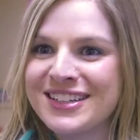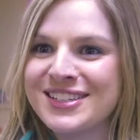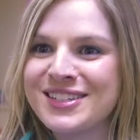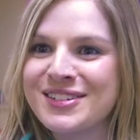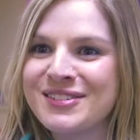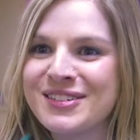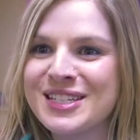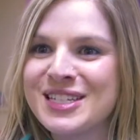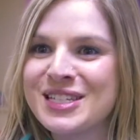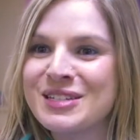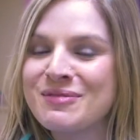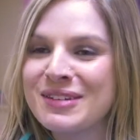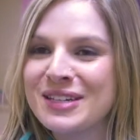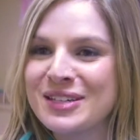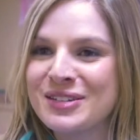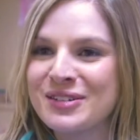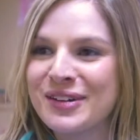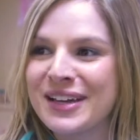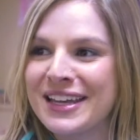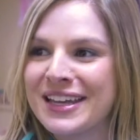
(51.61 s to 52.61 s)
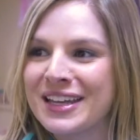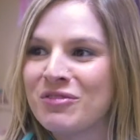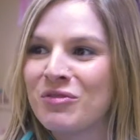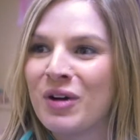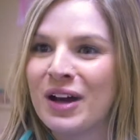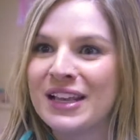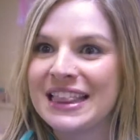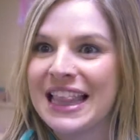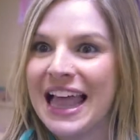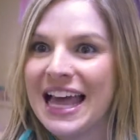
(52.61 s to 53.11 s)
students to be doing in
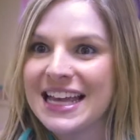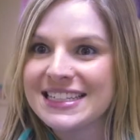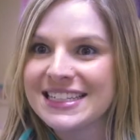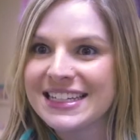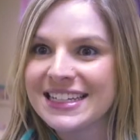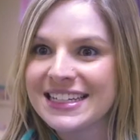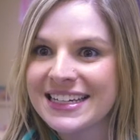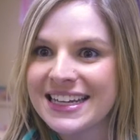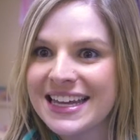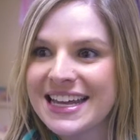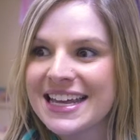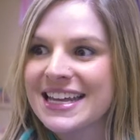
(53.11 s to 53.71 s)
one lesson.